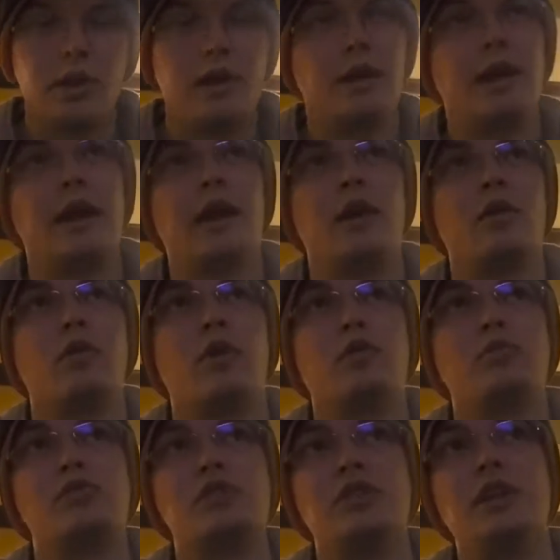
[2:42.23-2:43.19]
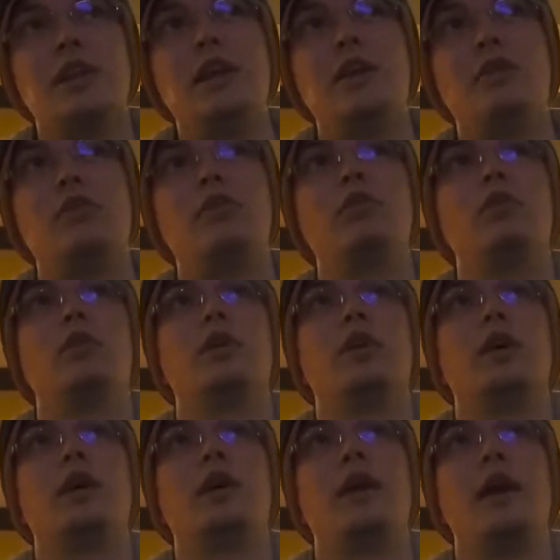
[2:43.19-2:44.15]
Now on steel
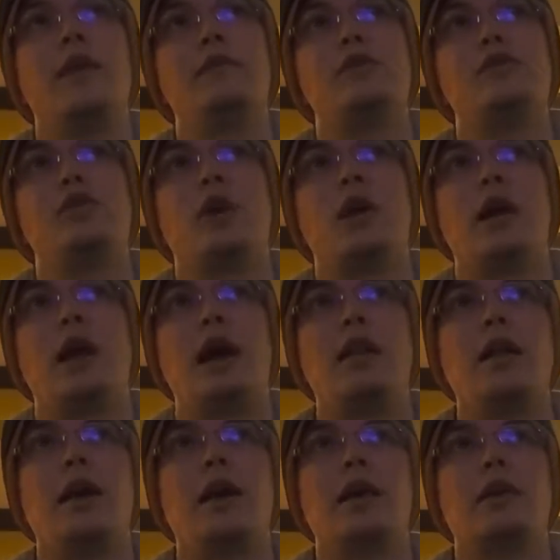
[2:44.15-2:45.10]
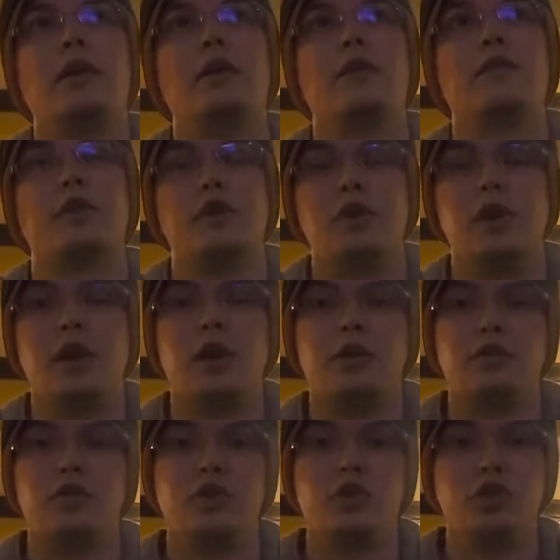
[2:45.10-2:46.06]
and heavy shot, I like for
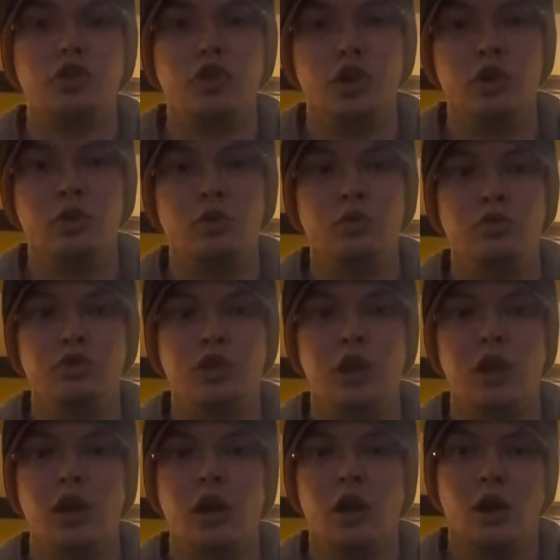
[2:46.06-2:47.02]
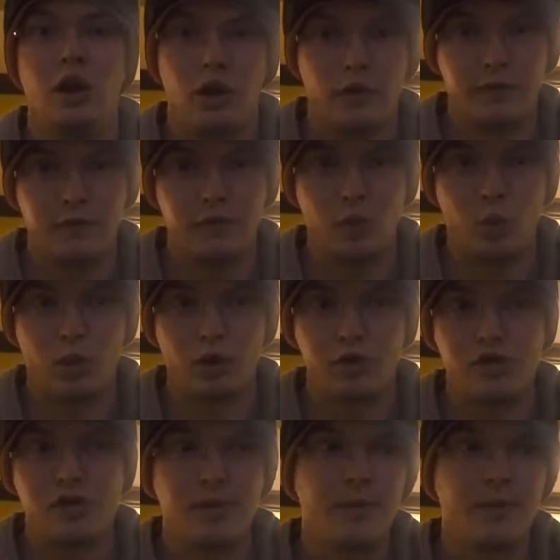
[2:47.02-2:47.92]
ducks 2s or 4s.